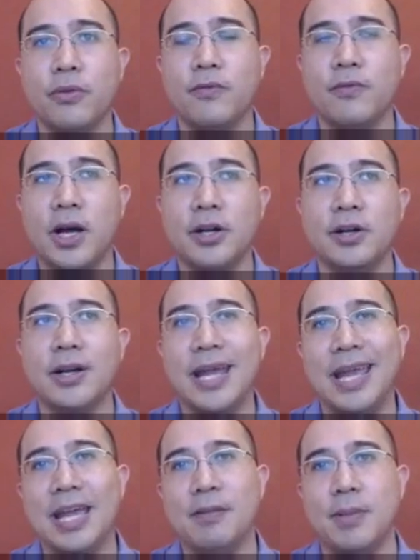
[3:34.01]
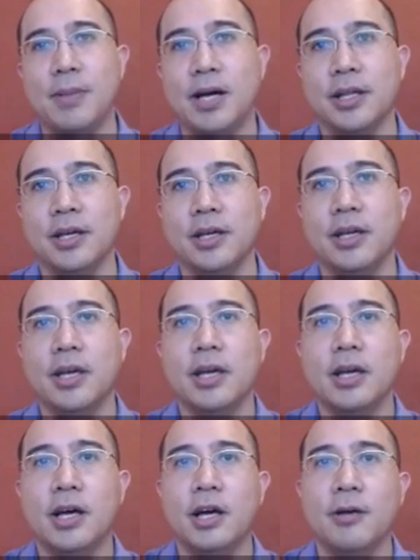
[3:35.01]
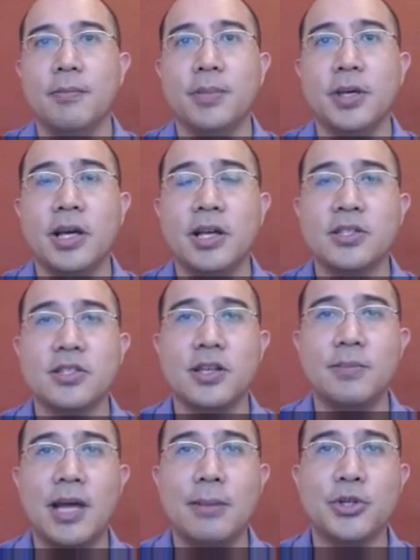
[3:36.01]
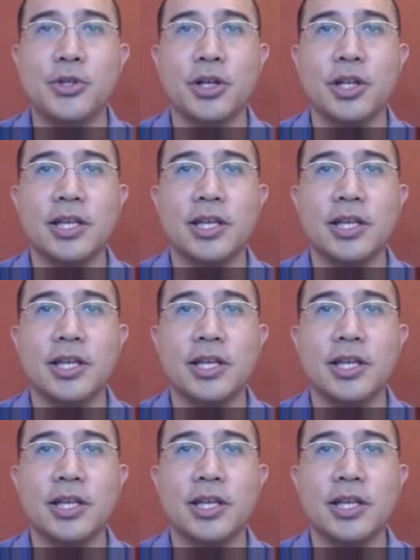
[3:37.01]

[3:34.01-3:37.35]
fodder and mana. Because sometimes you're going to